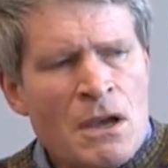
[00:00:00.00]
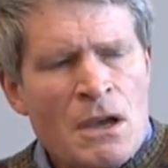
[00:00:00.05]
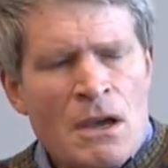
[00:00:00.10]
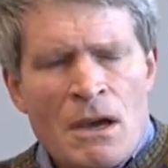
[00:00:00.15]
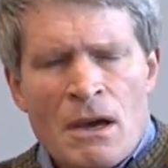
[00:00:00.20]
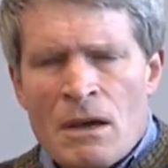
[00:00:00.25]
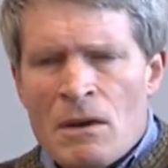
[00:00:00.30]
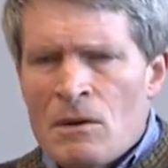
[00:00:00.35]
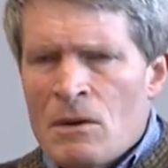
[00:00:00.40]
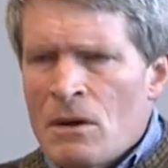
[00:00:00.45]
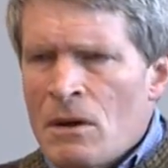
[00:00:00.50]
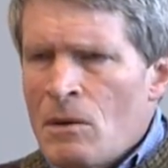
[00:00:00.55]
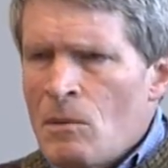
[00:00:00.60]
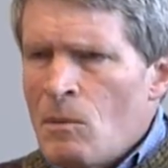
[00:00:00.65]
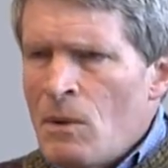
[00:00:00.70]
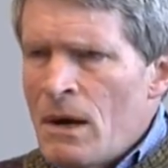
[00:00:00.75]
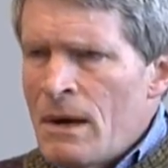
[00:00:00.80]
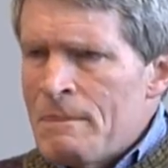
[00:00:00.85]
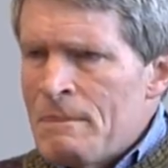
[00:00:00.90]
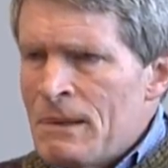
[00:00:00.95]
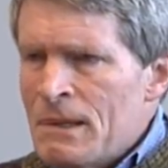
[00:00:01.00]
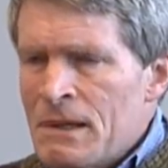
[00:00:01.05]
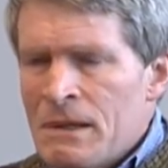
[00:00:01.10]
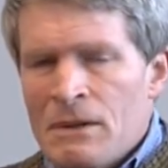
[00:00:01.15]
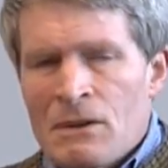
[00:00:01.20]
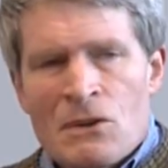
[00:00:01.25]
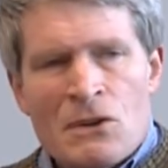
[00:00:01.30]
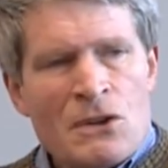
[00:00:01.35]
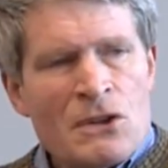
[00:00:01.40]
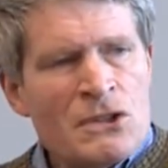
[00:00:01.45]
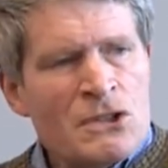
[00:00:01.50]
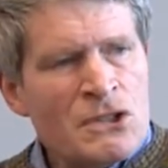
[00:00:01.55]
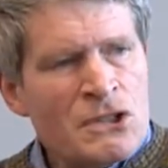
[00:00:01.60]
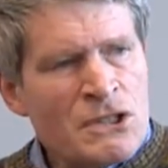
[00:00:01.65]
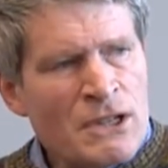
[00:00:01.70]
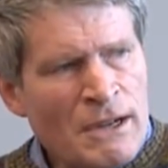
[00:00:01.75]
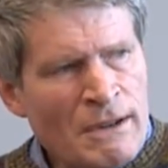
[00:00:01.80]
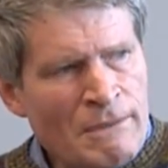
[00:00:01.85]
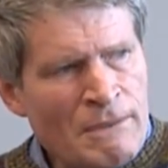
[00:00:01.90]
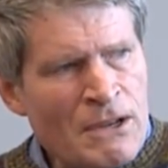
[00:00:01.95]
and why political
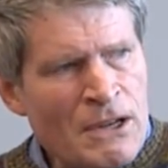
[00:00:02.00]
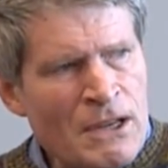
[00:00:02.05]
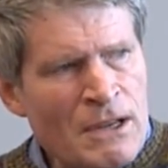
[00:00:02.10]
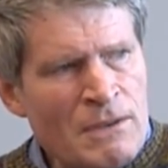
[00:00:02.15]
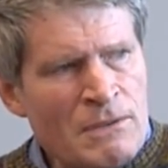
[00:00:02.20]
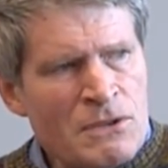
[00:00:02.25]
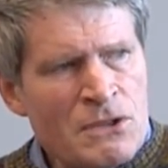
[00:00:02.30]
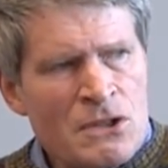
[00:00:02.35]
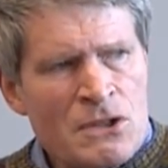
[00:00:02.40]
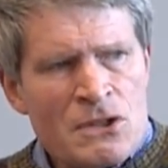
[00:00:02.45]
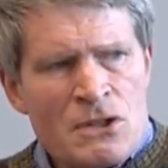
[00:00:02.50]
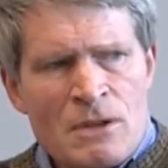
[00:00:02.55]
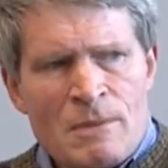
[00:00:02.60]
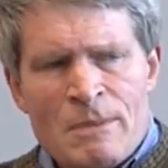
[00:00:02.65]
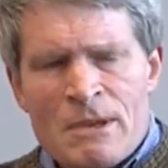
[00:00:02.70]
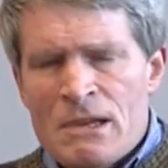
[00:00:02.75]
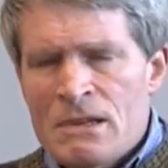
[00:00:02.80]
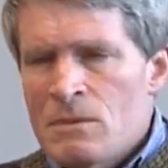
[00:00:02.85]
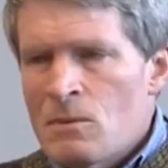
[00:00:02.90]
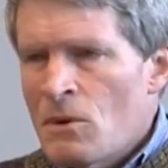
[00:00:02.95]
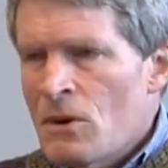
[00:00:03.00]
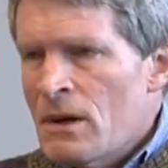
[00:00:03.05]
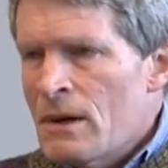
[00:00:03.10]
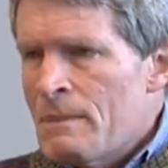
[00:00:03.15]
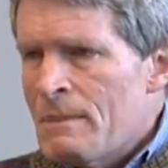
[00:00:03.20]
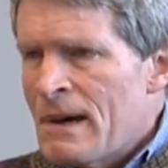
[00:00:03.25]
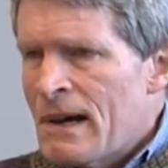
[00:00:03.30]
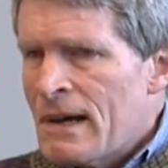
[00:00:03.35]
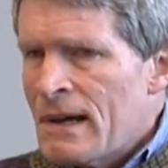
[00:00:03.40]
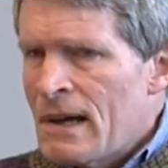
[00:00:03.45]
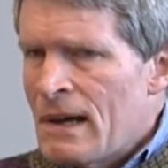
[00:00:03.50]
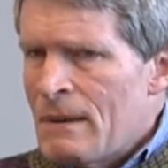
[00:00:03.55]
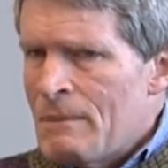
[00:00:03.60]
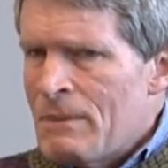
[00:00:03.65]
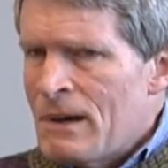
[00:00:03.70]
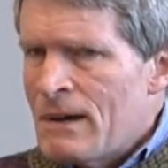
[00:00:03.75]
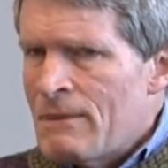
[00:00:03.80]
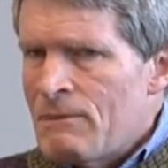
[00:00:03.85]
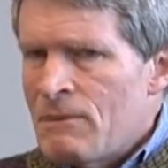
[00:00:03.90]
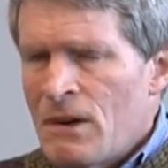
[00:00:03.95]
conservatives should be as worried about
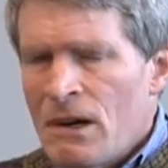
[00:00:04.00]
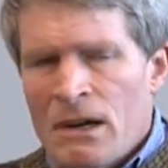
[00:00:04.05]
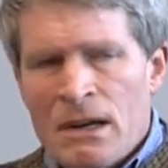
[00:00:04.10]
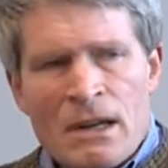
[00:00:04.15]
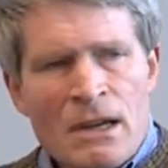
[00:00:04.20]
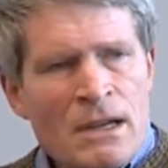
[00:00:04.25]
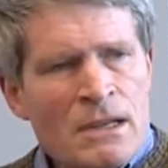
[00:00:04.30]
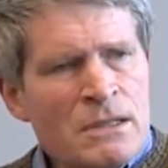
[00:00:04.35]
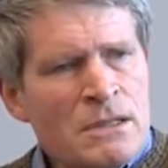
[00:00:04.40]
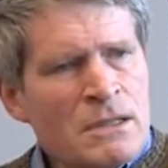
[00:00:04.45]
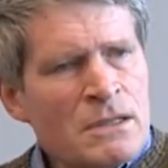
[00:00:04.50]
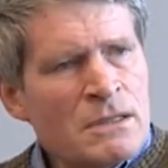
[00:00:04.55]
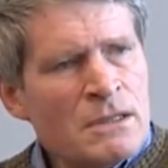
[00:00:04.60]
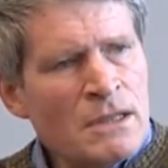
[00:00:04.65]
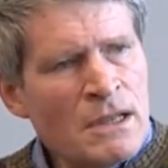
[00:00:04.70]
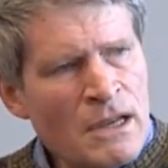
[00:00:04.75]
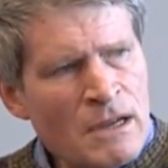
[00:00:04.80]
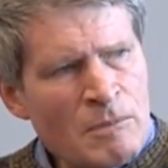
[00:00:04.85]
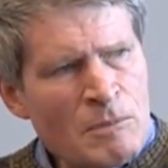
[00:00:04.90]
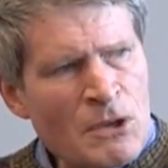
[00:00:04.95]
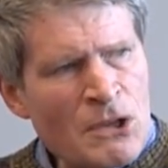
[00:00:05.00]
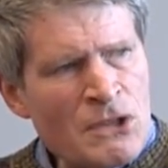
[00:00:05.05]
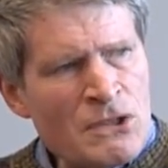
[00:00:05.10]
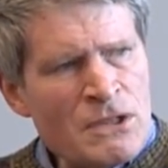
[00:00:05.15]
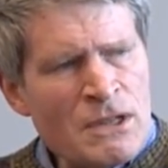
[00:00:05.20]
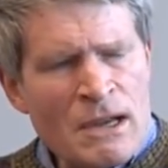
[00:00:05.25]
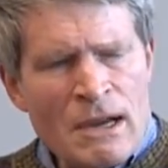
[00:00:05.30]
campaign finance as liberals.